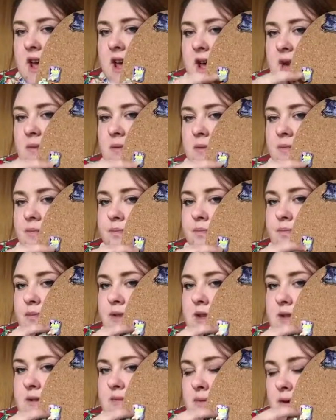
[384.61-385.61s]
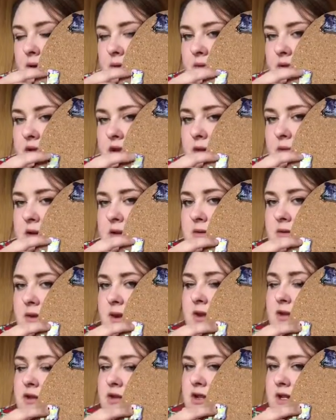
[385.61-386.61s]
Um, this one, we'll start with this
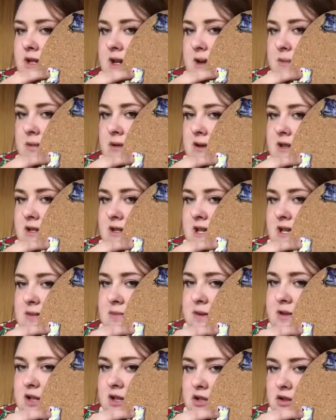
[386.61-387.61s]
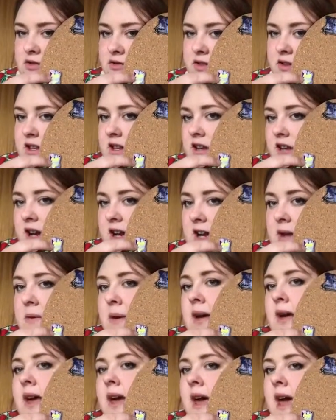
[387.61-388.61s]
one. I know she's named Princess, but she's over there
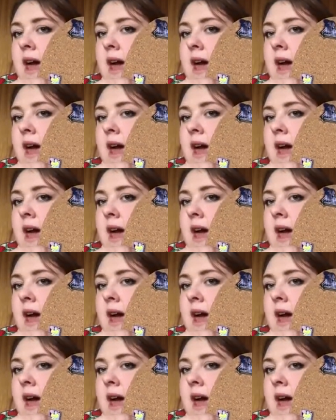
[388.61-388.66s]
anyway.